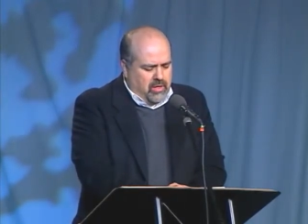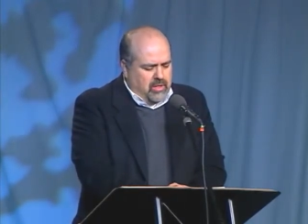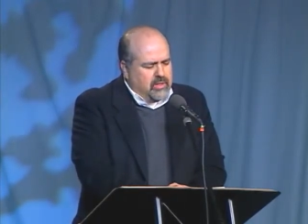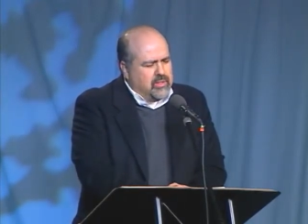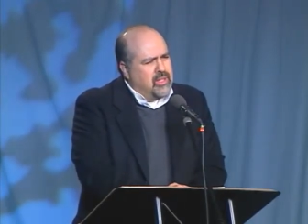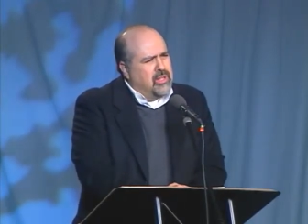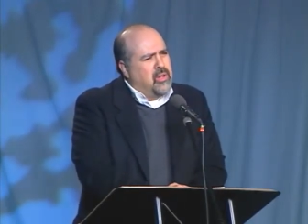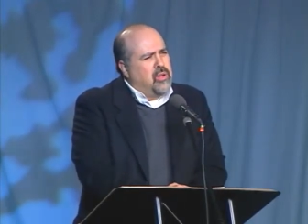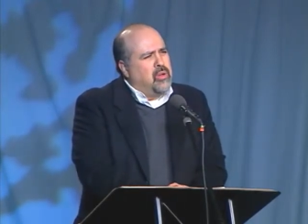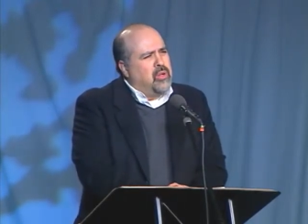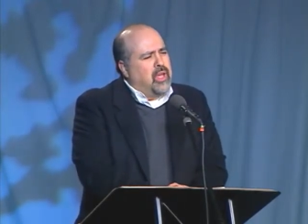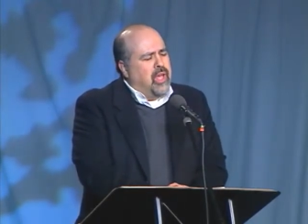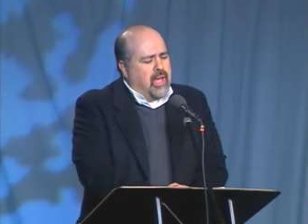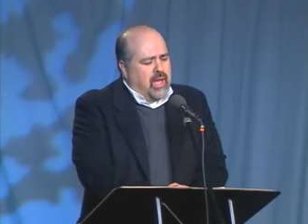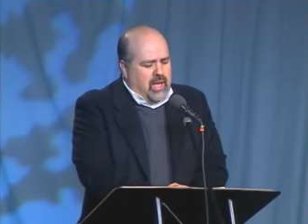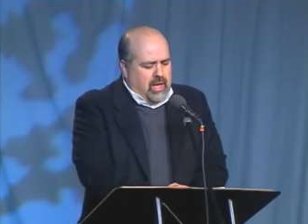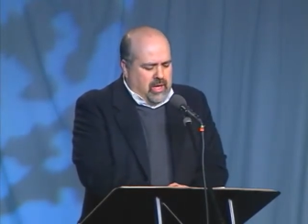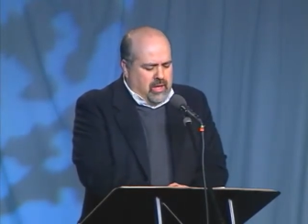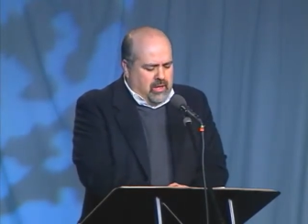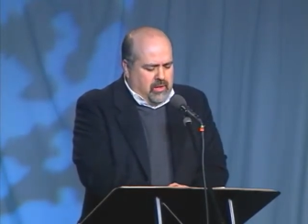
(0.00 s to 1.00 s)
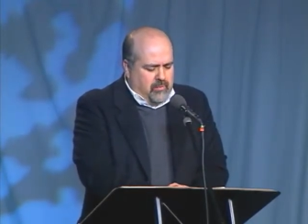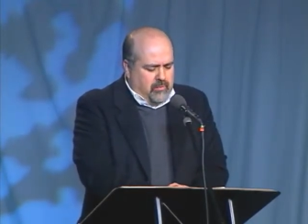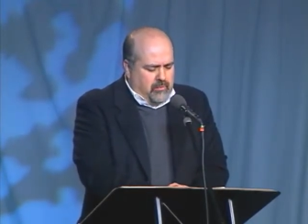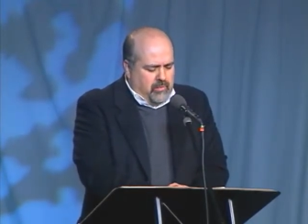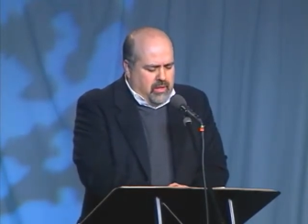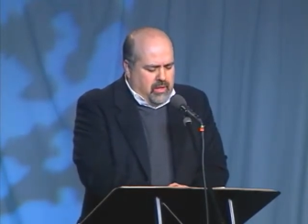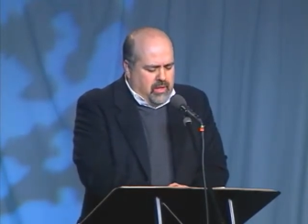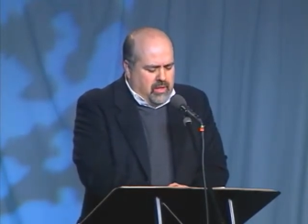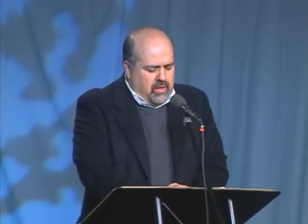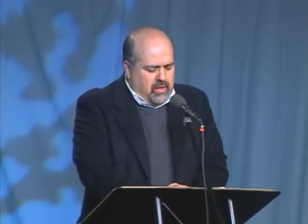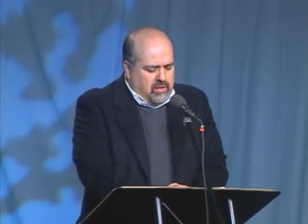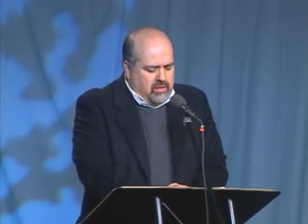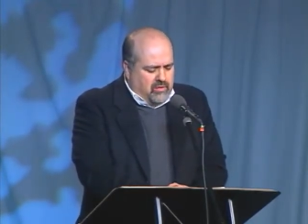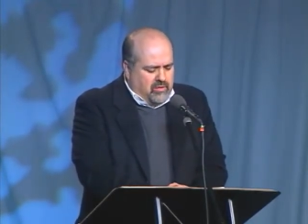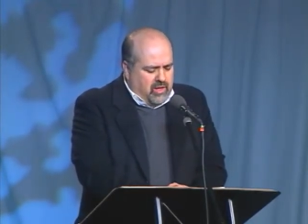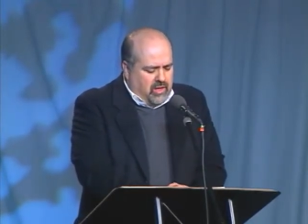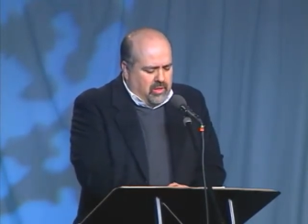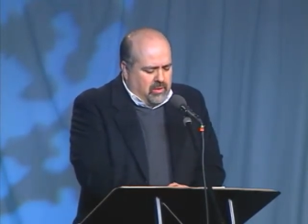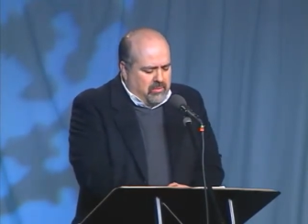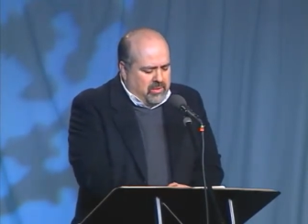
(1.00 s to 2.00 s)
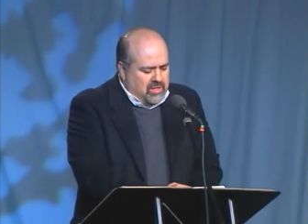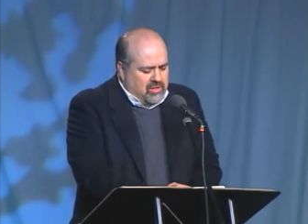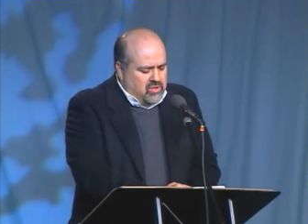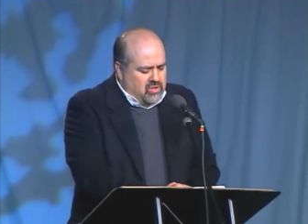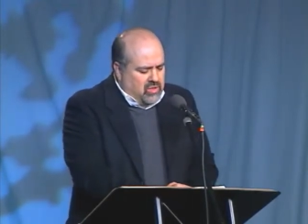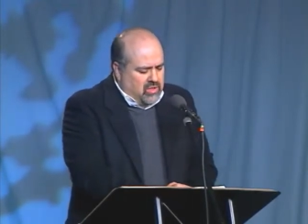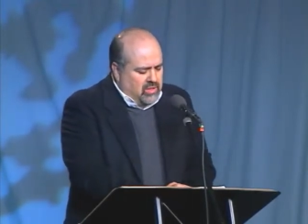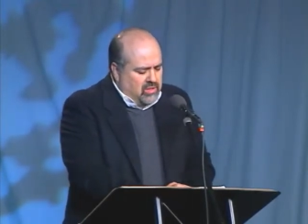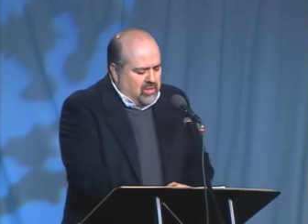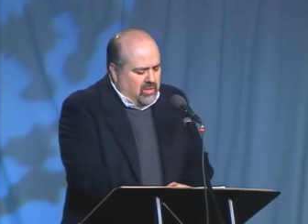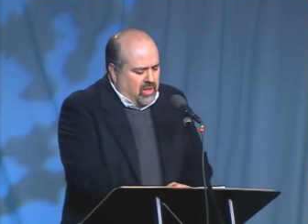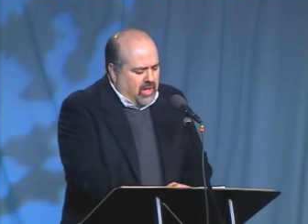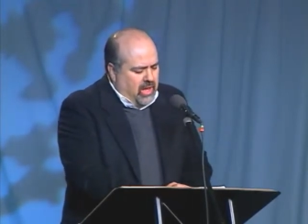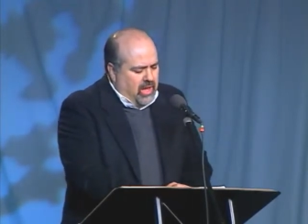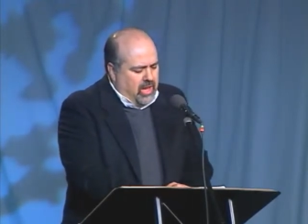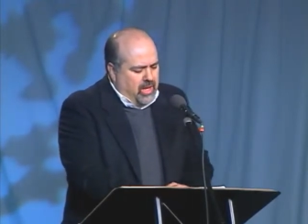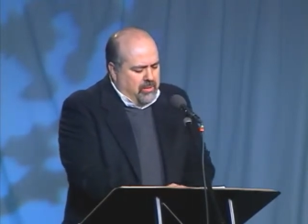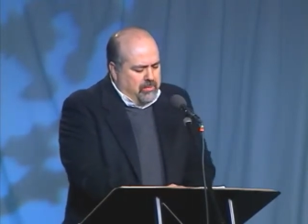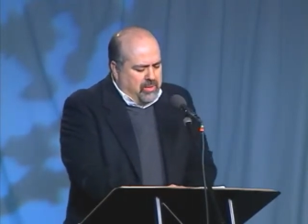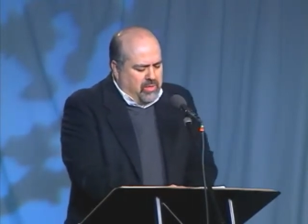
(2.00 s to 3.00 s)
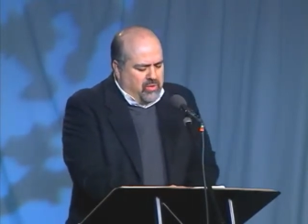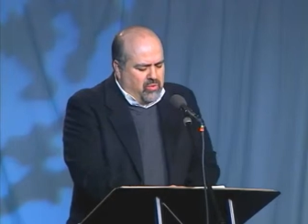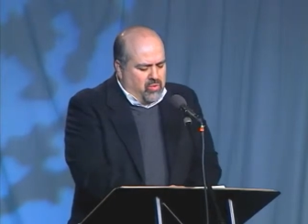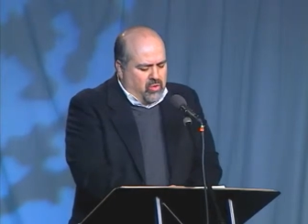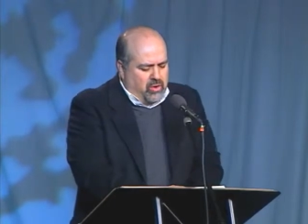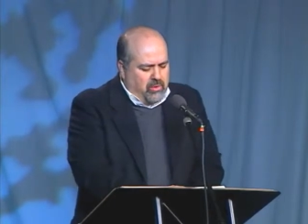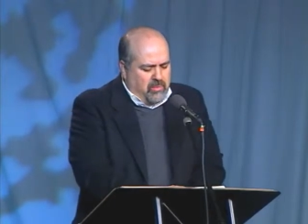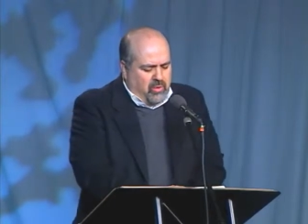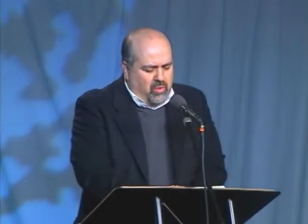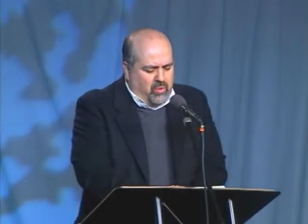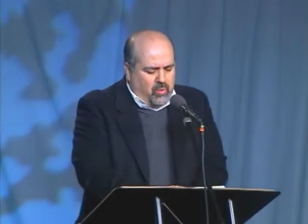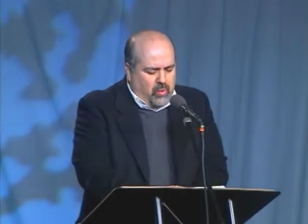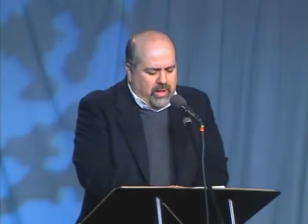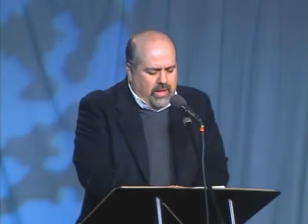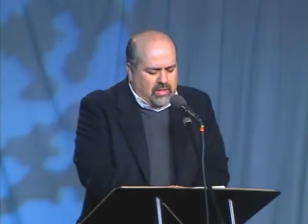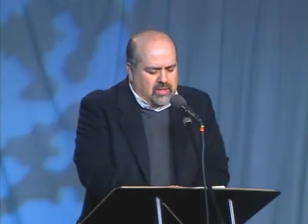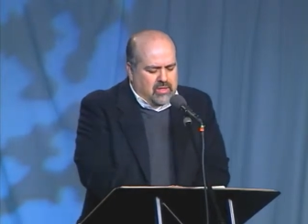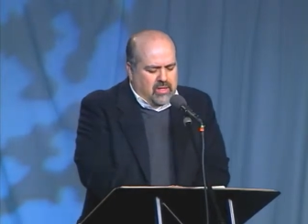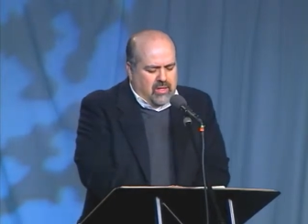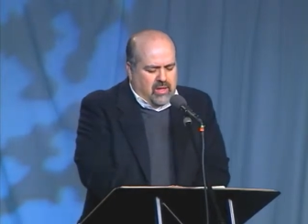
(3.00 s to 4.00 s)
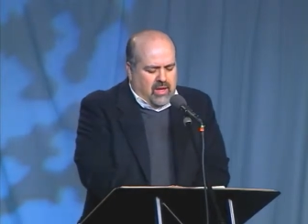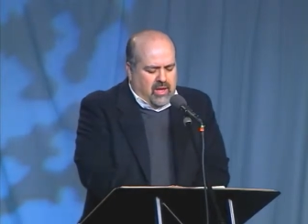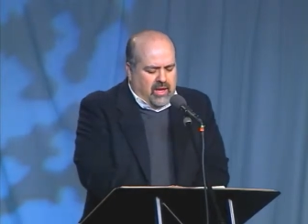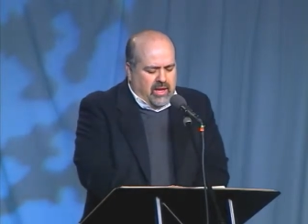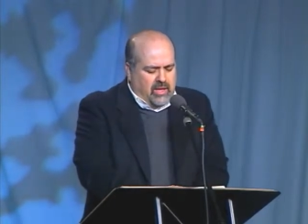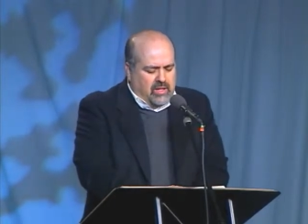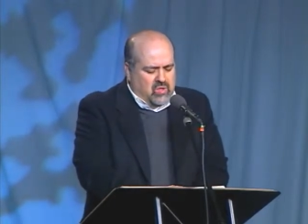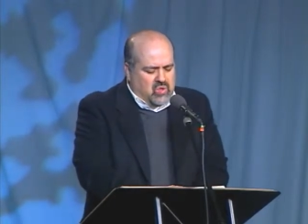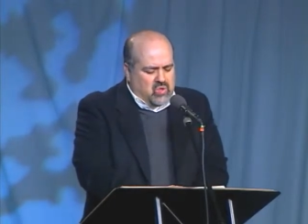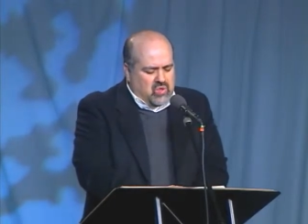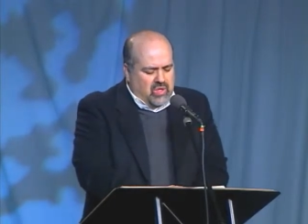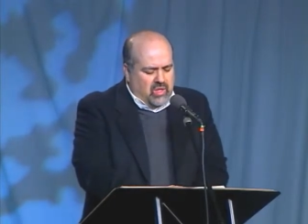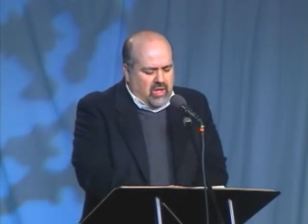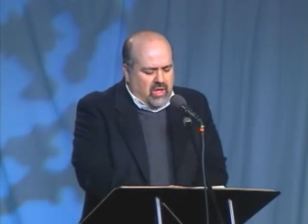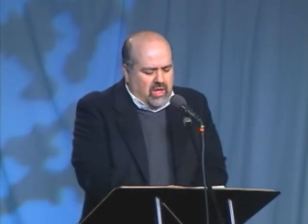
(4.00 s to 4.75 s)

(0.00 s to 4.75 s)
Did okay, developmentally delayed but normal weights and heights,